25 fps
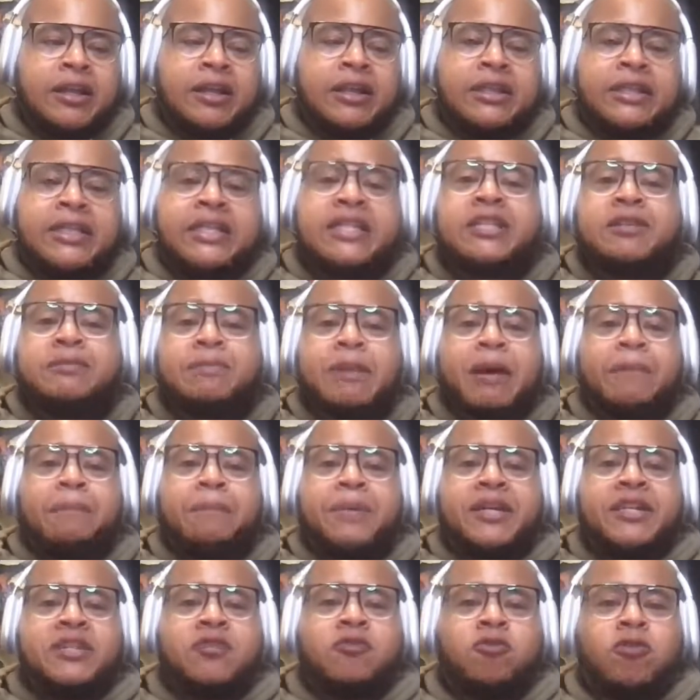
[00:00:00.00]
This is my
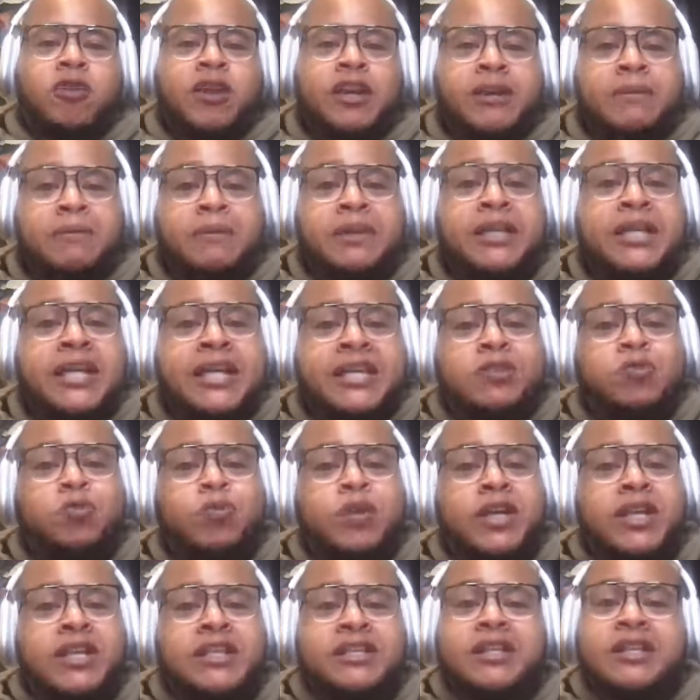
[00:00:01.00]
best friend, but next
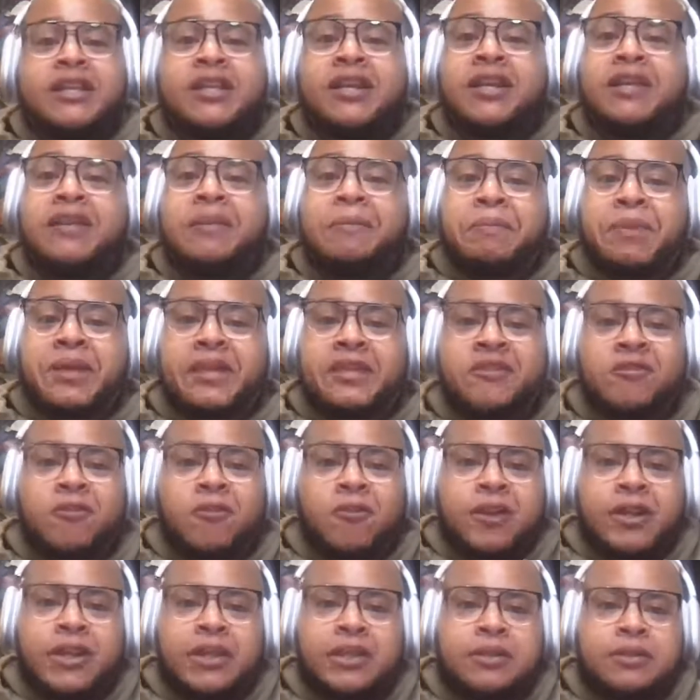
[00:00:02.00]
week it's another best
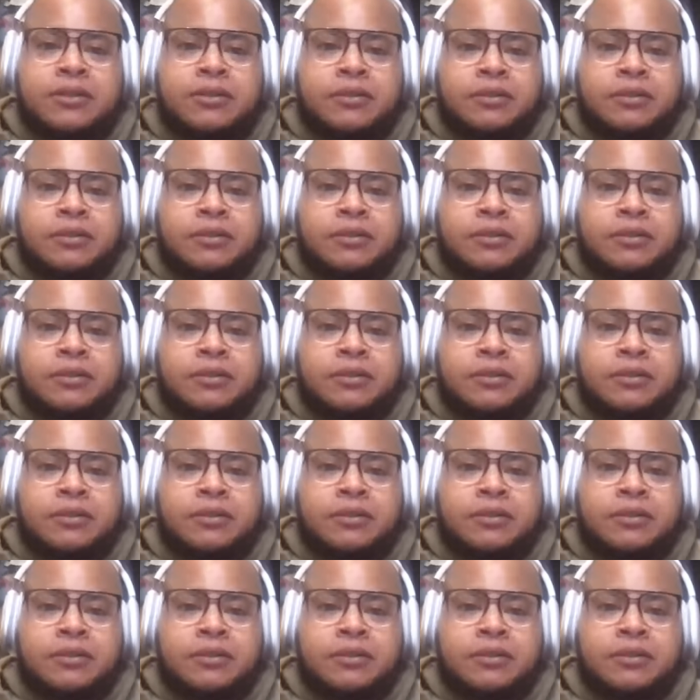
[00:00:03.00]
friend.